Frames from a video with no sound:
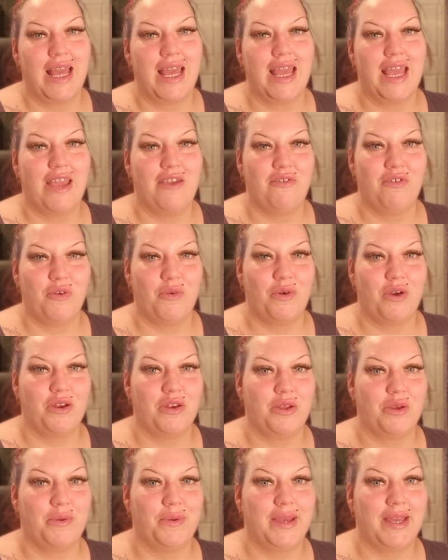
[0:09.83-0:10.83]
If you are
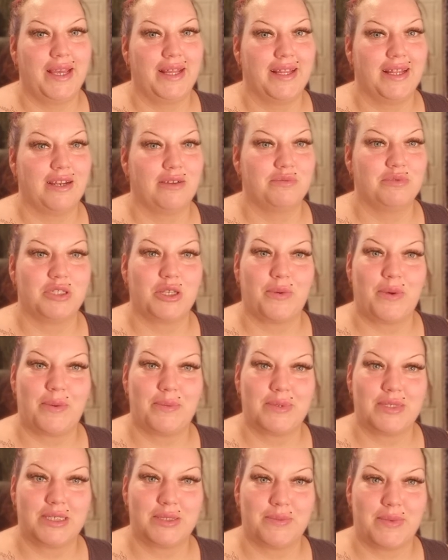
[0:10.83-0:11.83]
new here, then I'm so happy
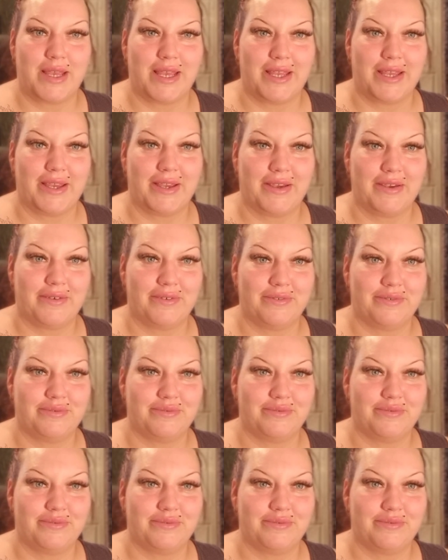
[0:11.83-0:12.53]
to meet you.